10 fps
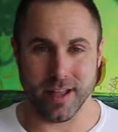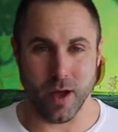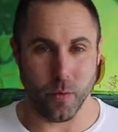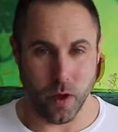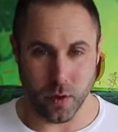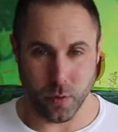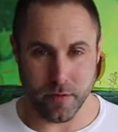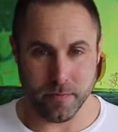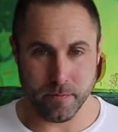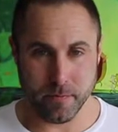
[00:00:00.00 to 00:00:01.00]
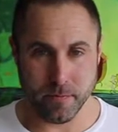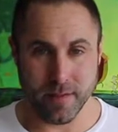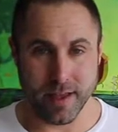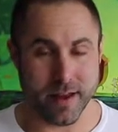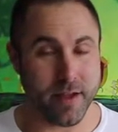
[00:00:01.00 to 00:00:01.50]
I work with
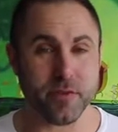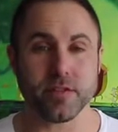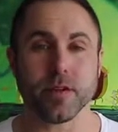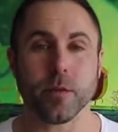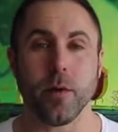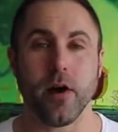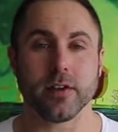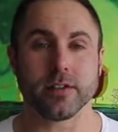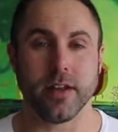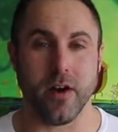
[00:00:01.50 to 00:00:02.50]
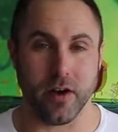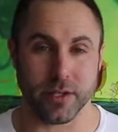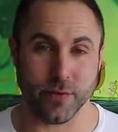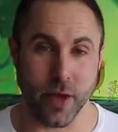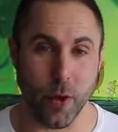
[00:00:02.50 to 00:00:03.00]
and every single person that
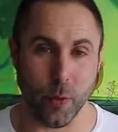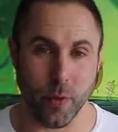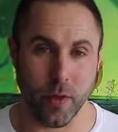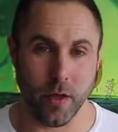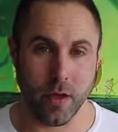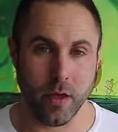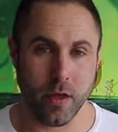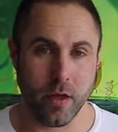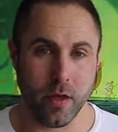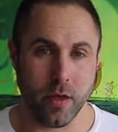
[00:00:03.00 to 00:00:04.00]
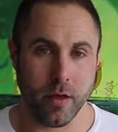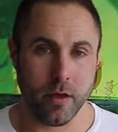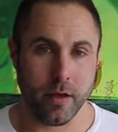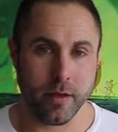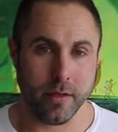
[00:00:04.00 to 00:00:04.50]
asks for help.
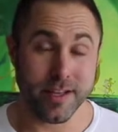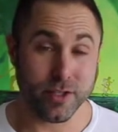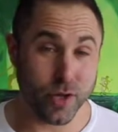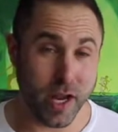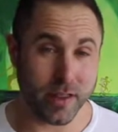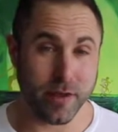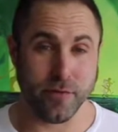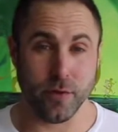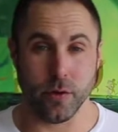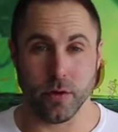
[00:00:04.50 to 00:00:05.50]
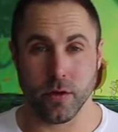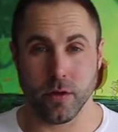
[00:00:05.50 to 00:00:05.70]
Let's track their food.